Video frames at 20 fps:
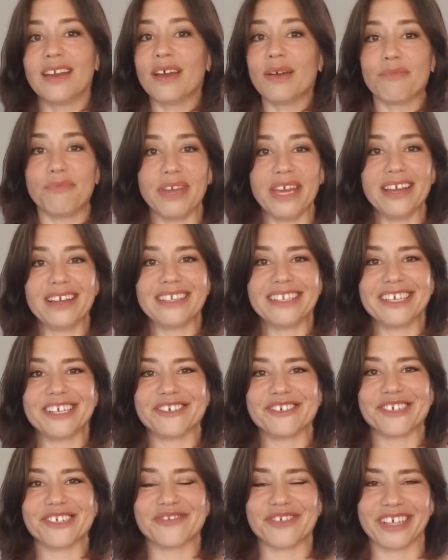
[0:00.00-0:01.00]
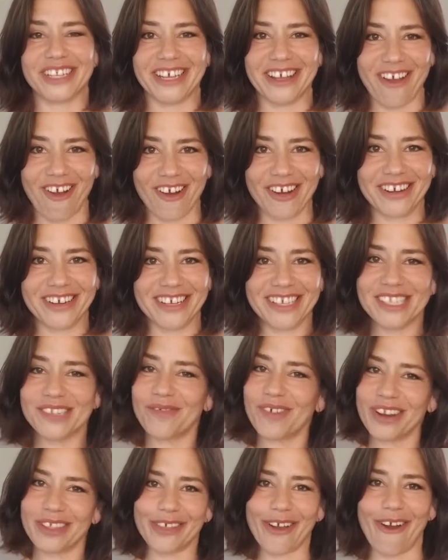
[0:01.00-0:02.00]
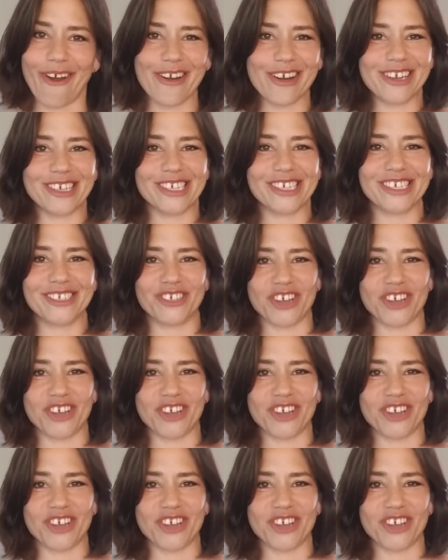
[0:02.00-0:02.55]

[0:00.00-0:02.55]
Being a leader is really hard. It's one of the hardest